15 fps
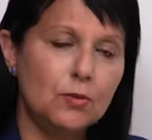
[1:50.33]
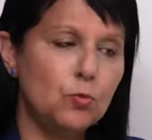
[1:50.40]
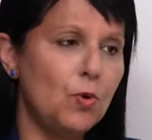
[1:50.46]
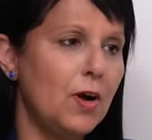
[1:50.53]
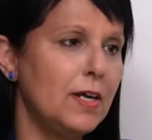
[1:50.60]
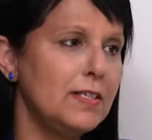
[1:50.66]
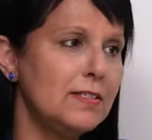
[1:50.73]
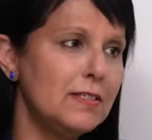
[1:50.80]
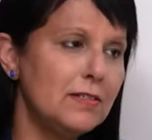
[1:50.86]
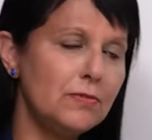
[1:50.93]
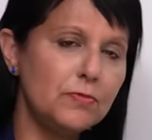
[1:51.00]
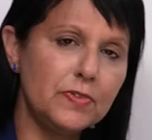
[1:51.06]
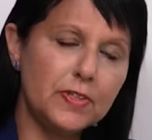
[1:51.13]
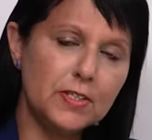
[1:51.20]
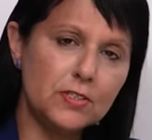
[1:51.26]
Why is it
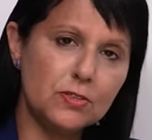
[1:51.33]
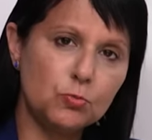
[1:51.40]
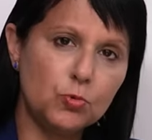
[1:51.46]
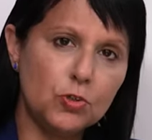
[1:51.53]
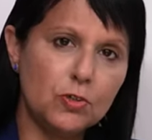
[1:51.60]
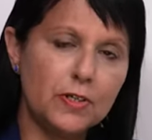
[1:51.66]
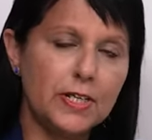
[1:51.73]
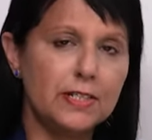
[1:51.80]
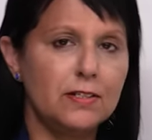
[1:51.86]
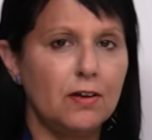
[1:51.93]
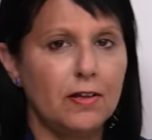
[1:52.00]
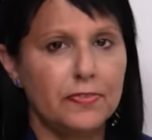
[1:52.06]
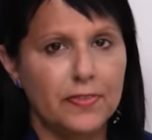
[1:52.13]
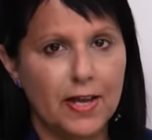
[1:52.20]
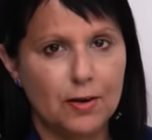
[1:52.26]
this word and
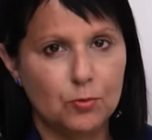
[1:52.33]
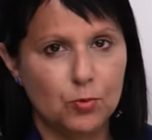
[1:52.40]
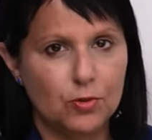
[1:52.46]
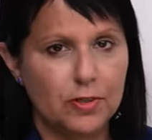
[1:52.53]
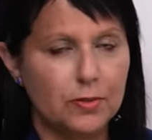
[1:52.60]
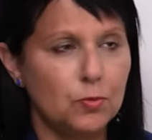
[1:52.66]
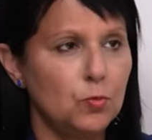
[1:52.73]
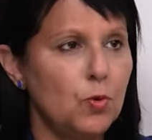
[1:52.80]
not that word?